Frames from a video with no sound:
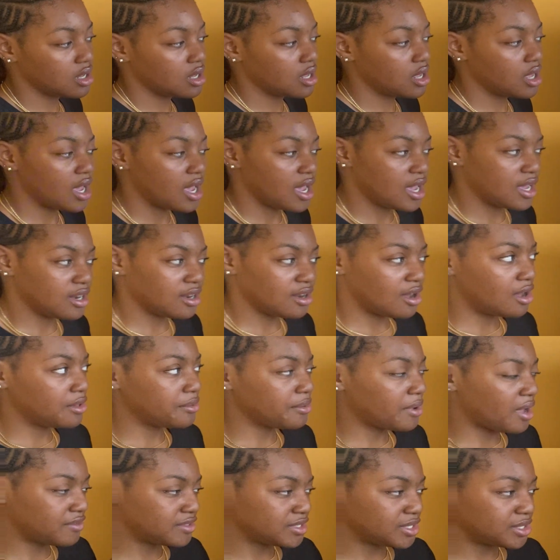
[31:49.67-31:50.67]
And all we
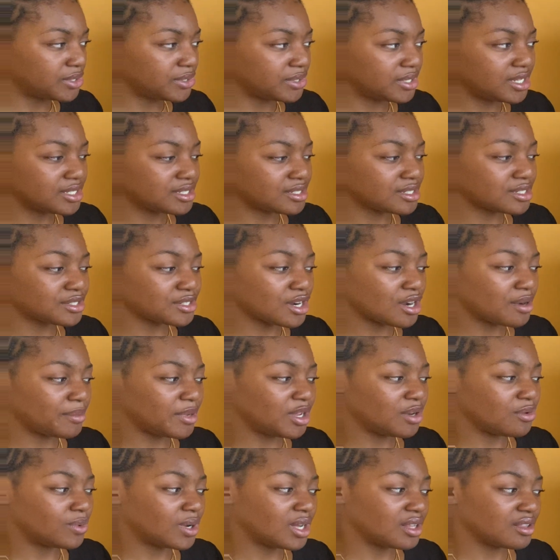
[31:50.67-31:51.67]
have to do is
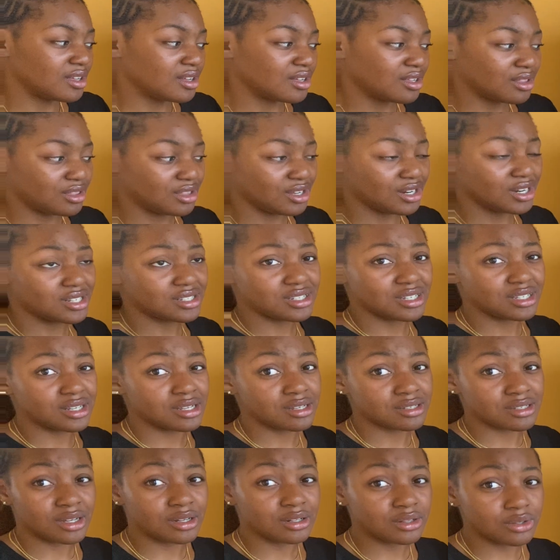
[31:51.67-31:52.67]
determine whether 13 is
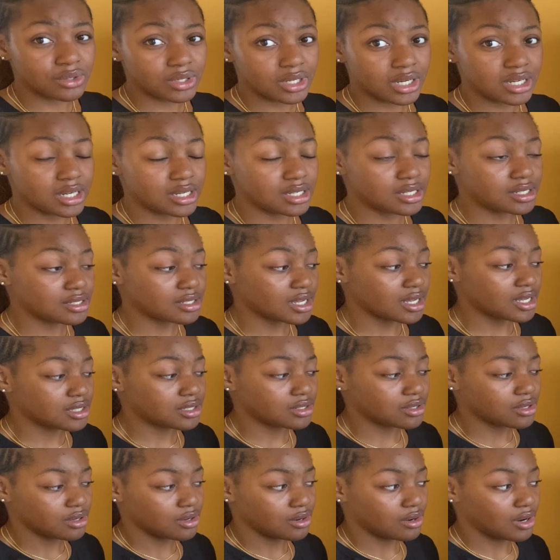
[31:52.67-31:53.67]
included in the set
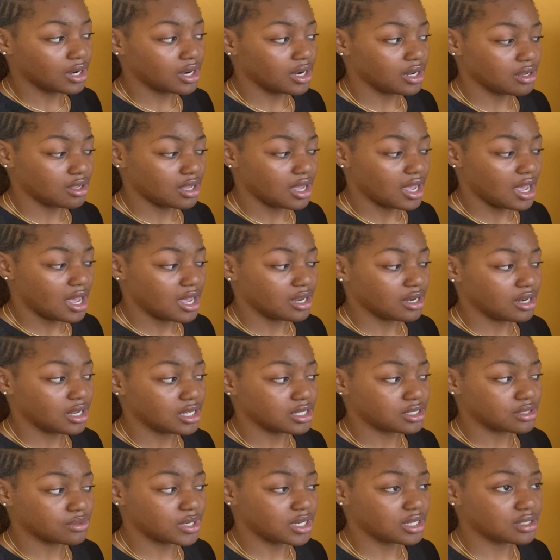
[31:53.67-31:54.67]
and
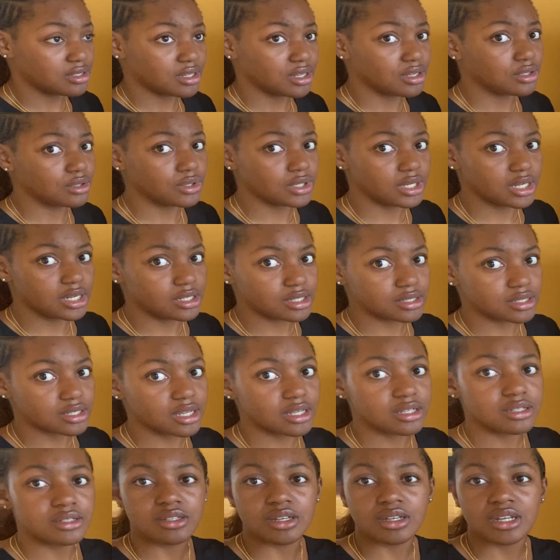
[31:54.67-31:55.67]
81 is included in the
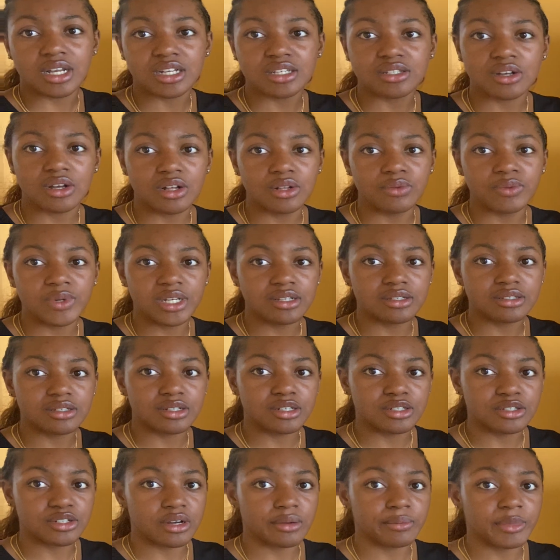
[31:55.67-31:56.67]
set. So that's all we need to
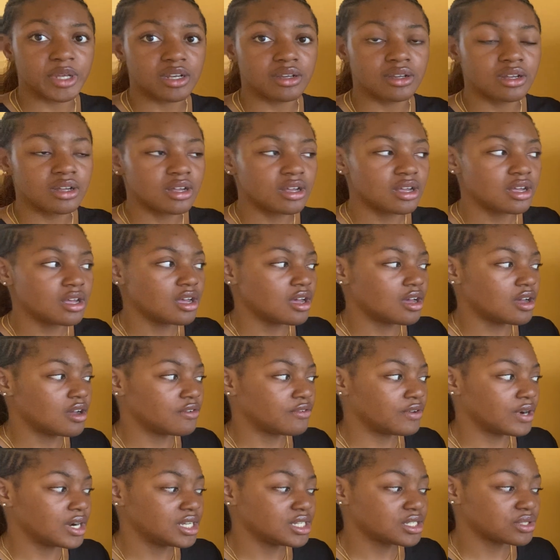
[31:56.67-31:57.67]
determine.
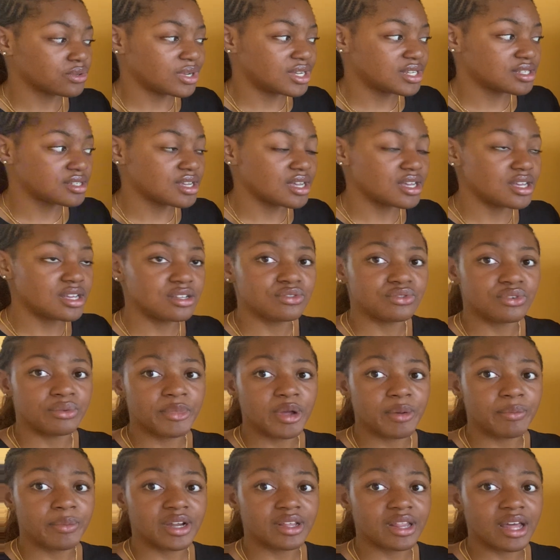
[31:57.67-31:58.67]
For this question,
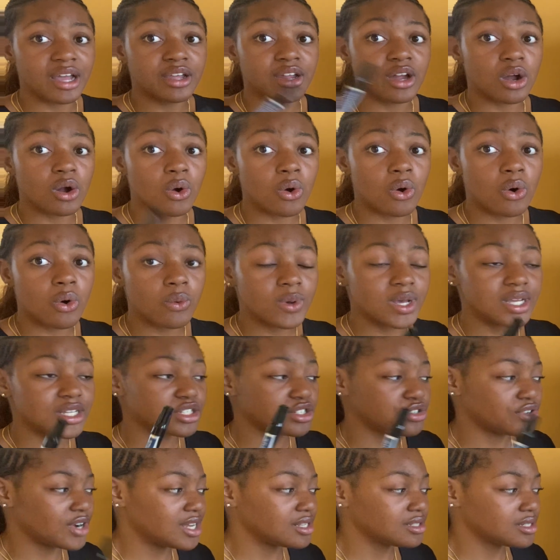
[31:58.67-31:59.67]
remember that you're always
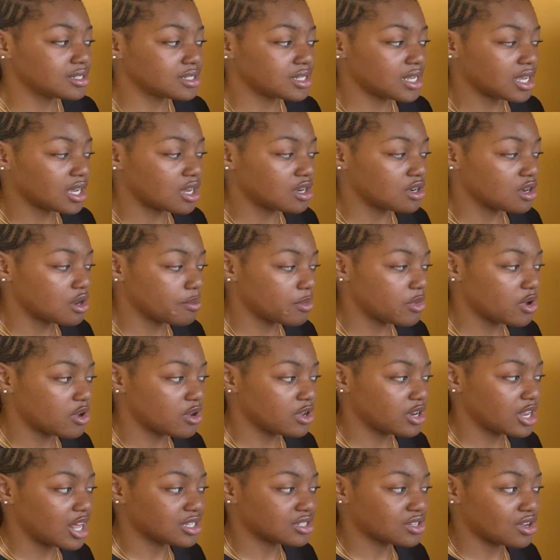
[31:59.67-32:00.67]
trying to take a number
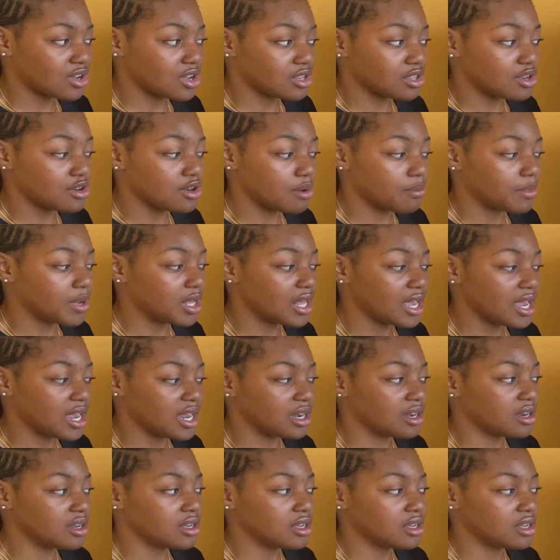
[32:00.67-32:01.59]
that's on the number line